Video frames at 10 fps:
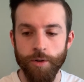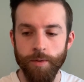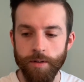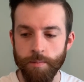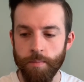I
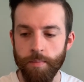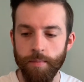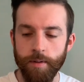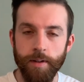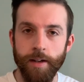mean, it's
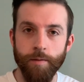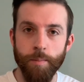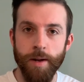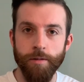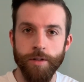the end of a
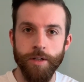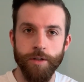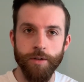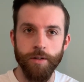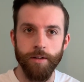pair of
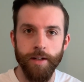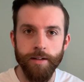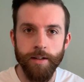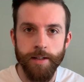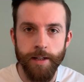scissors at the end
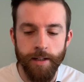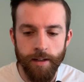of the day.